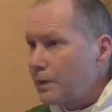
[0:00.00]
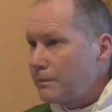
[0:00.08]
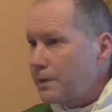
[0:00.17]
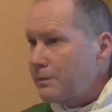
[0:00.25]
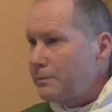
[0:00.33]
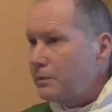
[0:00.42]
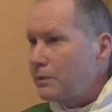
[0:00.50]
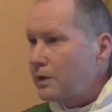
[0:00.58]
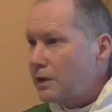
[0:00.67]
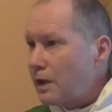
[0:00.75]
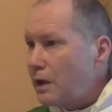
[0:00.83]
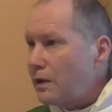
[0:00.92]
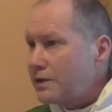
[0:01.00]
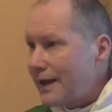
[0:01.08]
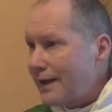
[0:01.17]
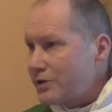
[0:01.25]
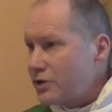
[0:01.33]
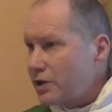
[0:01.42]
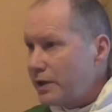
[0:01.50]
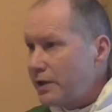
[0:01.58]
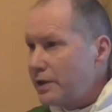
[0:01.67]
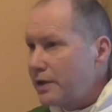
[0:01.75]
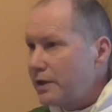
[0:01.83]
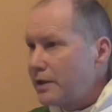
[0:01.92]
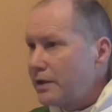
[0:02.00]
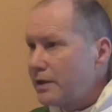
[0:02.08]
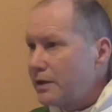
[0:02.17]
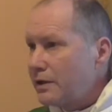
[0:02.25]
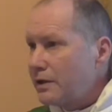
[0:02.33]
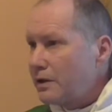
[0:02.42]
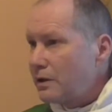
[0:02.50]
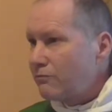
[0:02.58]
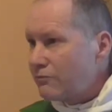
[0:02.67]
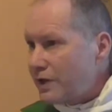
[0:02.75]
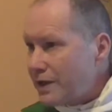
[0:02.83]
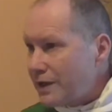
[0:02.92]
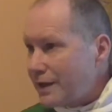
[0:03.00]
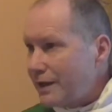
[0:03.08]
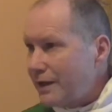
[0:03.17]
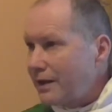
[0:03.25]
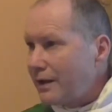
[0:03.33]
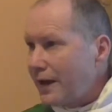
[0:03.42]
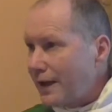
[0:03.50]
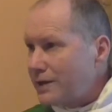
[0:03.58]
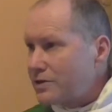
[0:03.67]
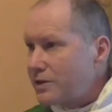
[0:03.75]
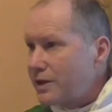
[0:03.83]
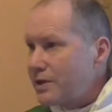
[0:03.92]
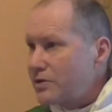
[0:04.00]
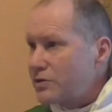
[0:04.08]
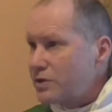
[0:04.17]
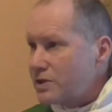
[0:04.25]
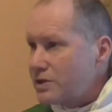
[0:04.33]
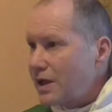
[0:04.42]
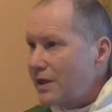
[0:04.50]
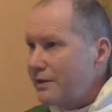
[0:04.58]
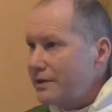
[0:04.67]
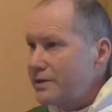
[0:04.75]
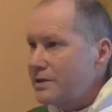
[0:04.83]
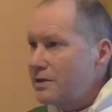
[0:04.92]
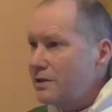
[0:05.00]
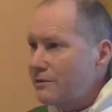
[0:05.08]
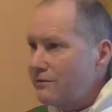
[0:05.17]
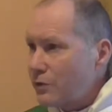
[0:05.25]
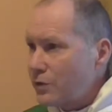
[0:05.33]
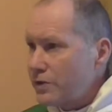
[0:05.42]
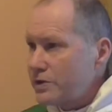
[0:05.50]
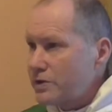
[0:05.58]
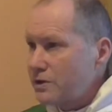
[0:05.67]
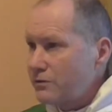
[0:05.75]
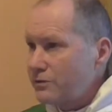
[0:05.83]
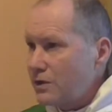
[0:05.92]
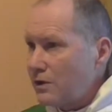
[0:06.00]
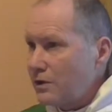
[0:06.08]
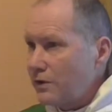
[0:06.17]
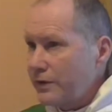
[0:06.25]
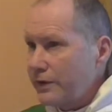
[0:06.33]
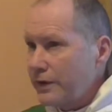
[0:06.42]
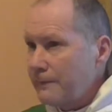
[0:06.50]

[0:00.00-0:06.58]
People can't actually really enter into the silent voice of God.